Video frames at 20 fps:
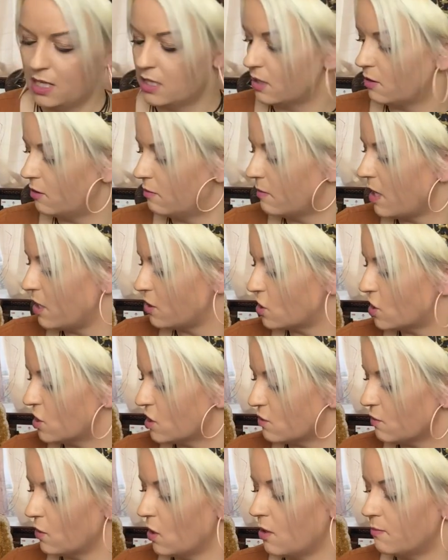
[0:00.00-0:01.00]
Their
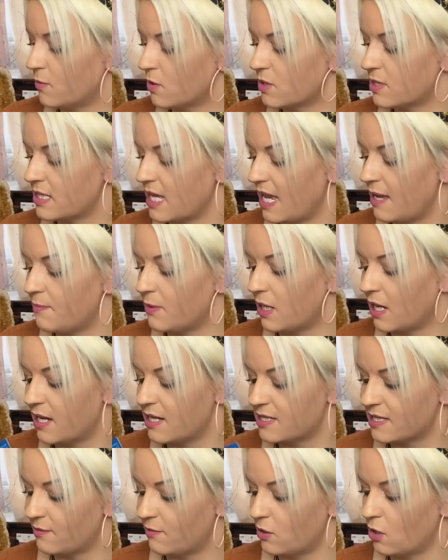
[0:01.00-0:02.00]
emotions are a lot more
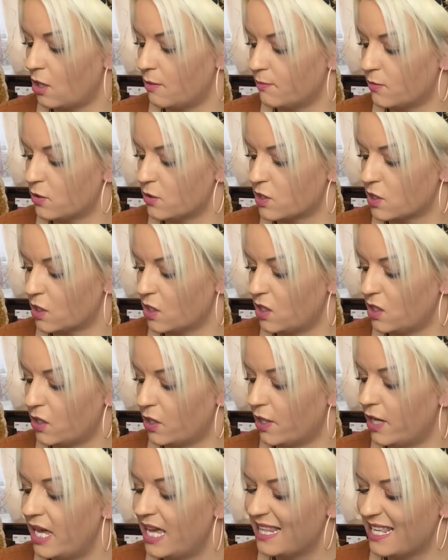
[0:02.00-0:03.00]
stabilised. They're a lot more
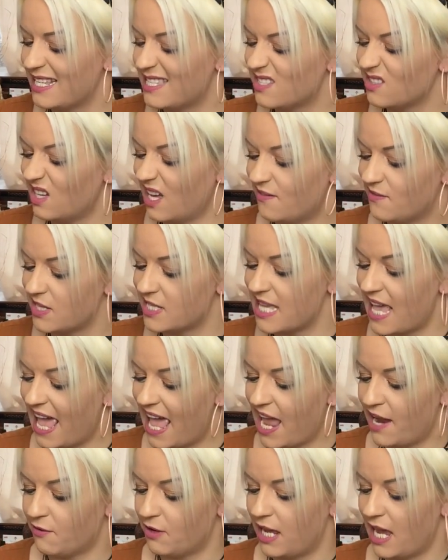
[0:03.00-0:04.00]
secure. They still have this
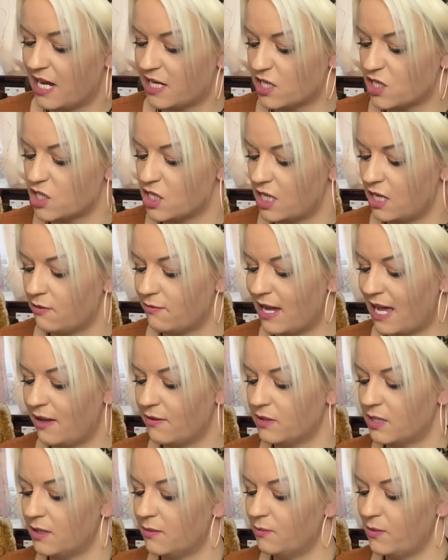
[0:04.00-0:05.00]
airy energy
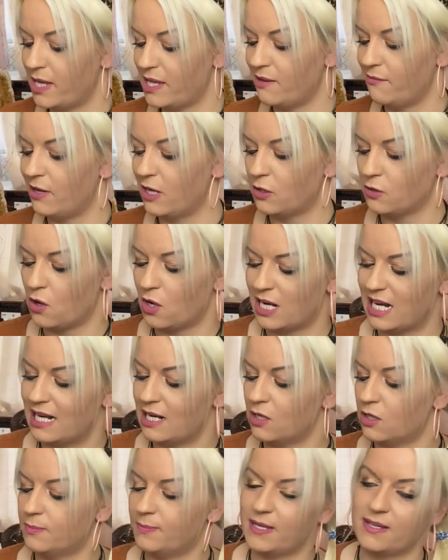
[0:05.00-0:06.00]
around them where they're on a
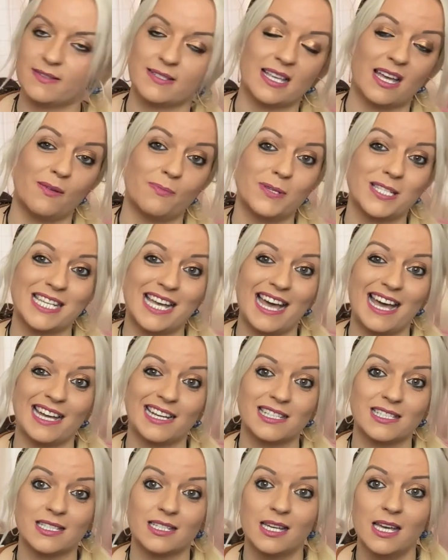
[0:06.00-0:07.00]
little bit of
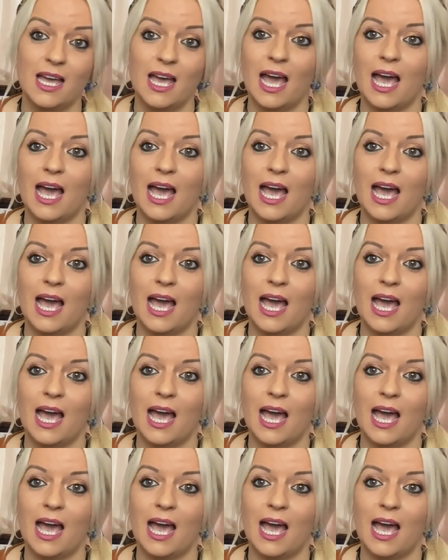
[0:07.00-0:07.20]
self-protect.